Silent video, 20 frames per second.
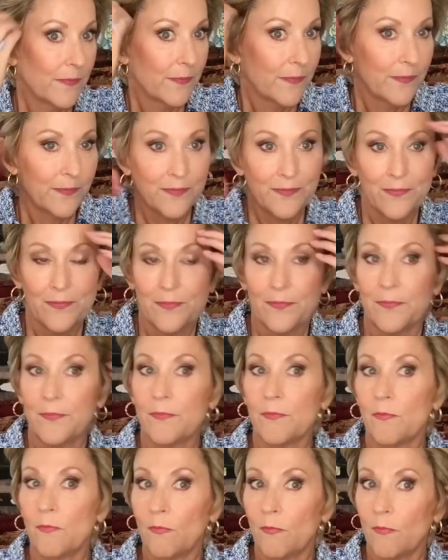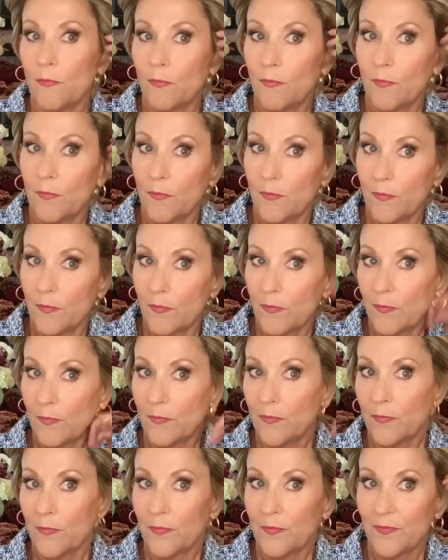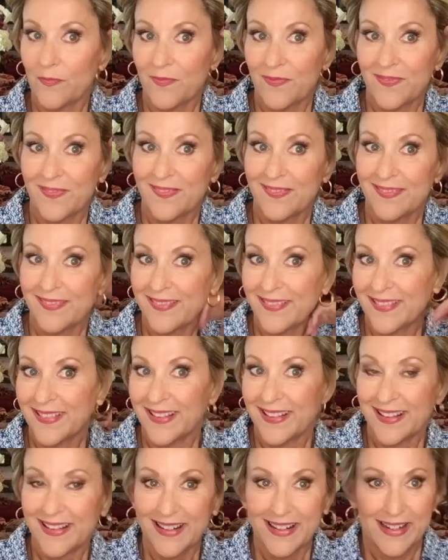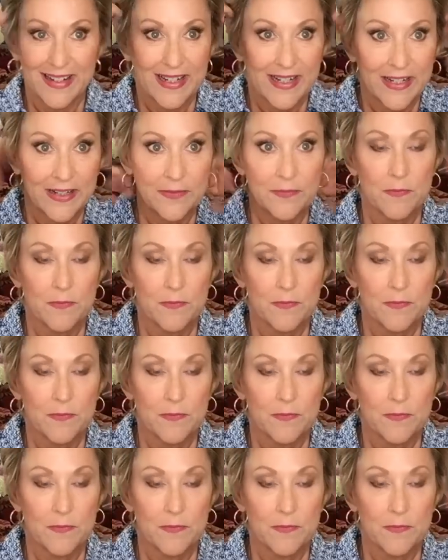(silence)